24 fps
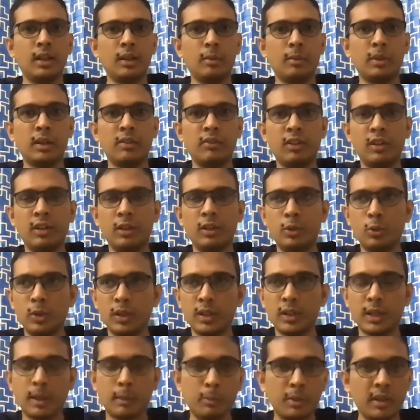but we'll do a
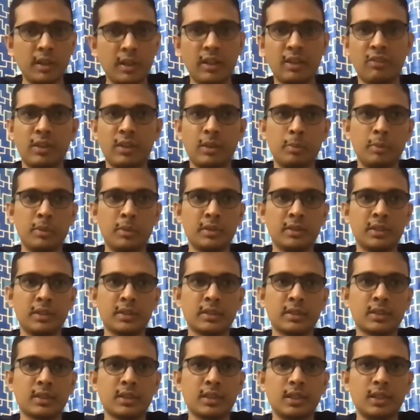completely different
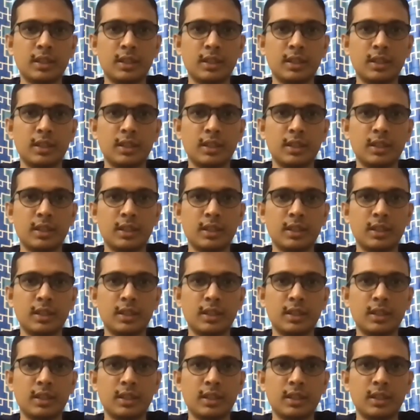business.